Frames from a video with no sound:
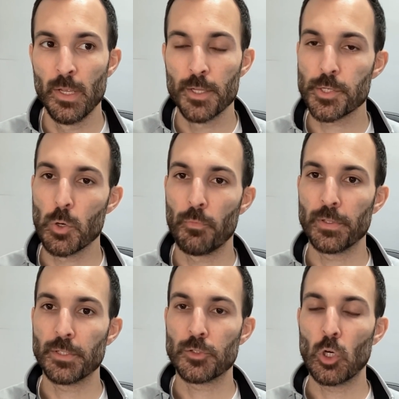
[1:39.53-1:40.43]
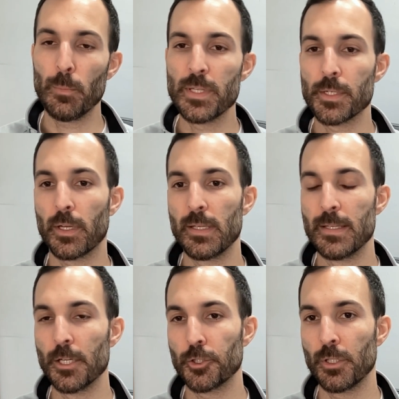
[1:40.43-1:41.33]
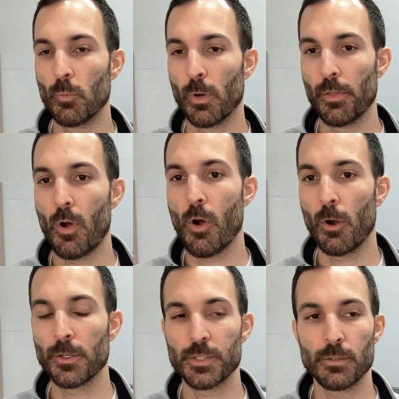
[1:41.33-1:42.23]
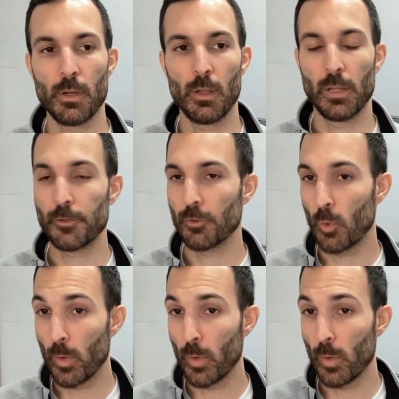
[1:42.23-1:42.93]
So if it determines a condition where the heart's electrical